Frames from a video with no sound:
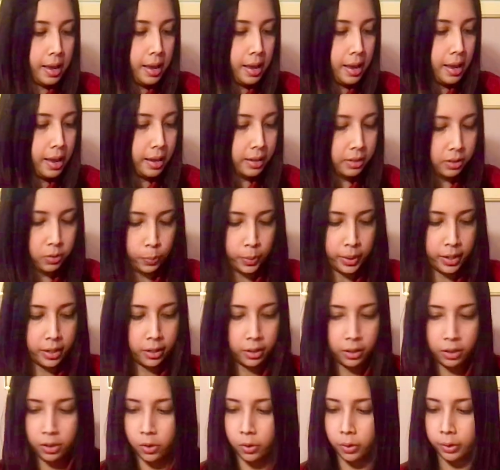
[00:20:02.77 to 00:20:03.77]
And we are
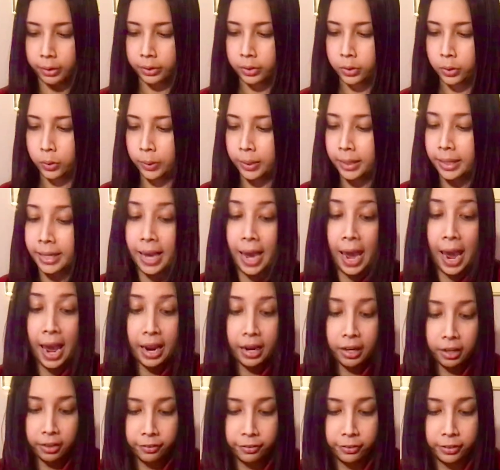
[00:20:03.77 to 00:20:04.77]
going to
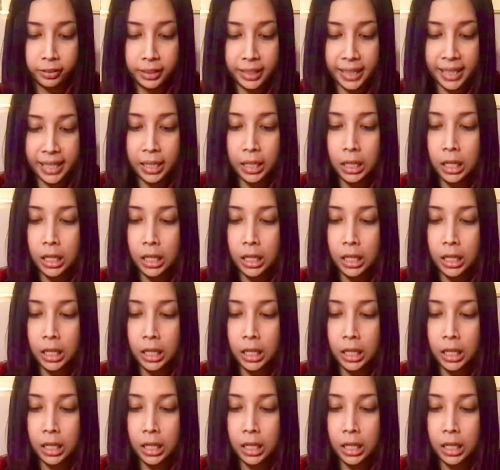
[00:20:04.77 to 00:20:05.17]
carefully